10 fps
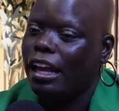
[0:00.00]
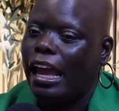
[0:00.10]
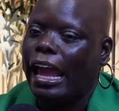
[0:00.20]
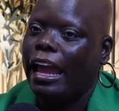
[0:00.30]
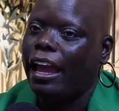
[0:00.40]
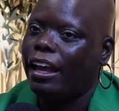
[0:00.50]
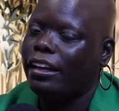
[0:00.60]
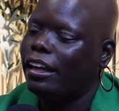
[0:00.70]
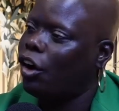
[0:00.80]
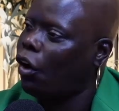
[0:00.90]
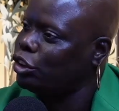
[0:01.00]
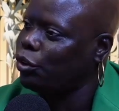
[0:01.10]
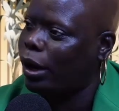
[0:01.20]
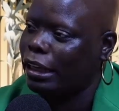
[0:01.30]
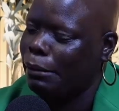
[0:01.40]
and are
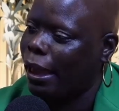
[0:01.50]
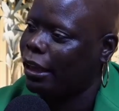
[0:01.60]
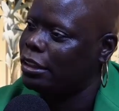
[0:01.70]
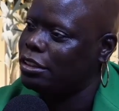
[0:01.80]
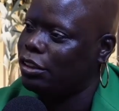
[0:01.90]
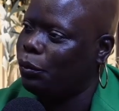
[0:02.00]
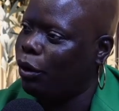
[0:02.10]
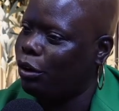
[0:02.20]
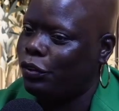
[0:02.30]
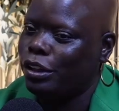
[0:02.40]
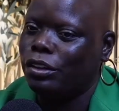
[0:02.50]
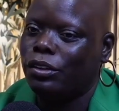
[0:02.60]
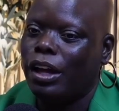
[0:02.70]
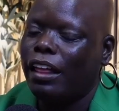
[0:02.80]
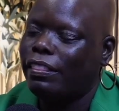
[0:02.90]
trying to get back into the work
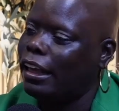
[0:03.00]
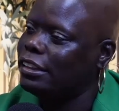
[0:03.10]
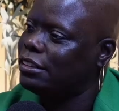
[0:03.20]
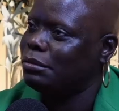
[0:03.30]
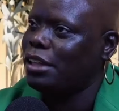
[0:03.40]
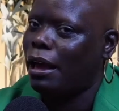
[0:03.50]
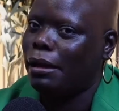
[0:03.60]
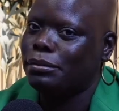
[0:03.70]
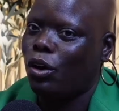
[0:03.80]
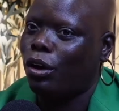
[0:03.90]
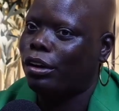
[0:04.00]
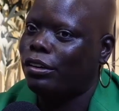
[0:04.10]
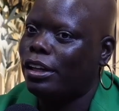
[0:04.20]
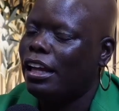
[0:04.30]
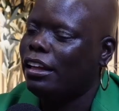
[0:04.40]
field. They sometimes
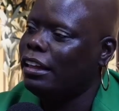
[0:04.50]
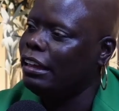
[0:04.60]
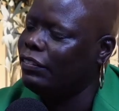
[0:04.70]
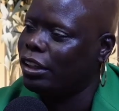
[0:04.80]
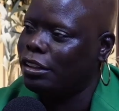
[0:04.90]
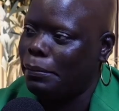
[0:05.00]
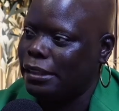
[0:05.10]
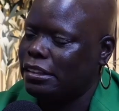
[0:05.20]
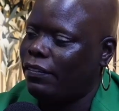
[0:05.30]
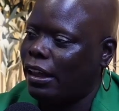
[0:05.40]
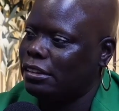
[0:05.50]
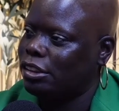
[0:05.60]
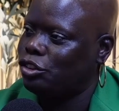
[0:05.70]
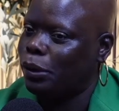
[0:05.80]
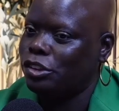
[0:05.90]
are leaving a domestic violence
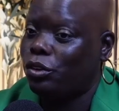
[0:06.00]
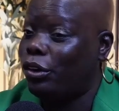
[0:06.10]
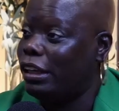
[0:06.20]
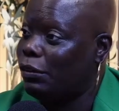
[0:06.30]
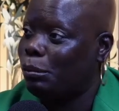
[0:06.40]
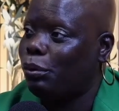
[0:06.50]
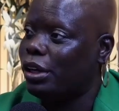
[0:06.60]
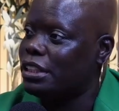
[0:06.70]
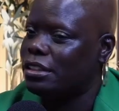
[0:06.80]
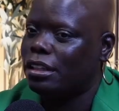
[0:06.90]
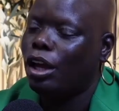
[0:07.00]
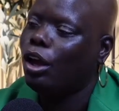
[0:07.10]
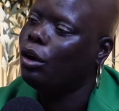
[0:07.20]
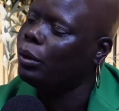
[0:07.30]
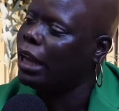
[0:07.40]
situation or even prison
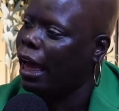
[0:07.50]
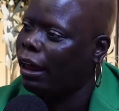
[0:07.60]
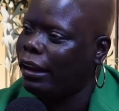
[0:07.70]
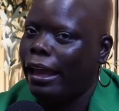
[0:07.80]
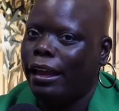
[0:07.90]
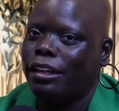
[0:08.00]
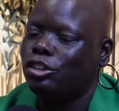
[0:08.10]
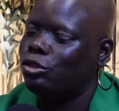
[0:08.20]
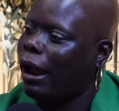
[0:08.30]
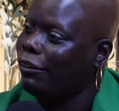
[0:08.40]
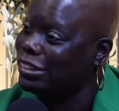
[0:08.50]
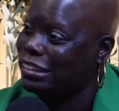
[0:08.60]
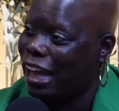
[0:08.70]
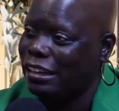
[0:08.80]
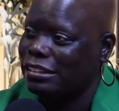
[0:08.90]
without a driver's
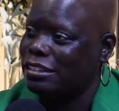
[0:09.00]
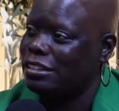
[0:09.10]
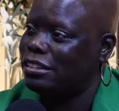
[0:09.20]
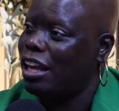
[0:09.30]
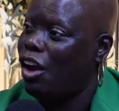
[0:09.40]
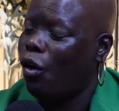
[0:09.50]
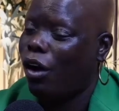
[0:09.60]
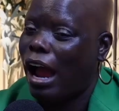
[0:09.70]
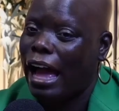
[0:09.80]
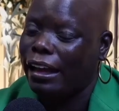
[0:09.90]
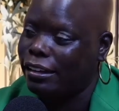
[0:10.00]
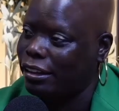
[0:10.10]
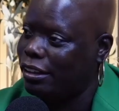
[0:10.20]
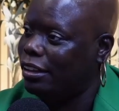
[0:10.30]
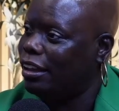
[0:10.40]
license or
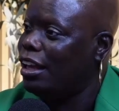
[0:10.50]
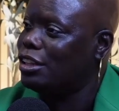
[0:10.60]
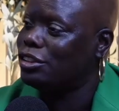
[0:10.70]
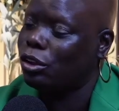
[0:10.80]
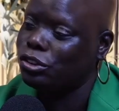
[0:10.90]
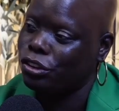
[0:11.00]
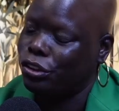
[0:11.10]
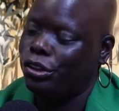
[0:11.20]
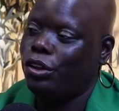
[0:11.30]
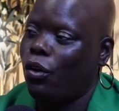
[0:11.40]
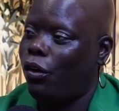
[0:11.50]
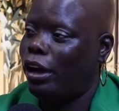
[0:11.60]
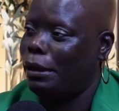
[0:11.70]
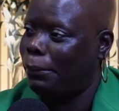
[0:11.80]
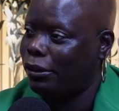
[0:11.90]
ID, social security card,
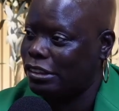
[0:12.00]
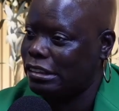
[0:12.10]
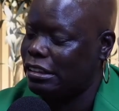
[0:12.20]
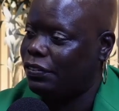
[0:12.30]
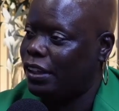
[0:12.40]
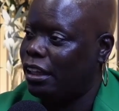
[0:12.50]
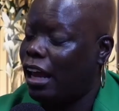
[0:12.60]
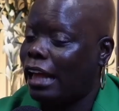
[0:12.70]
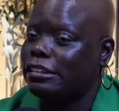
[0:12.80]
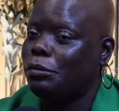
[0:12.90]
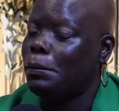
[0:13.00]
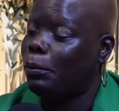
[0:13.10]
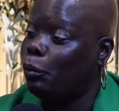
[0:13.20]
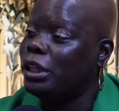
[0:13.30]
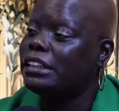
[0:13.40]
and birth certificate. I tell
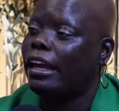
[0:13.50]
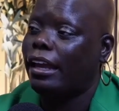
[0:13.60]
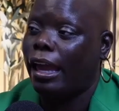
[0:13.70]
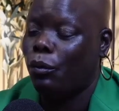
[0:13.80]
people we take a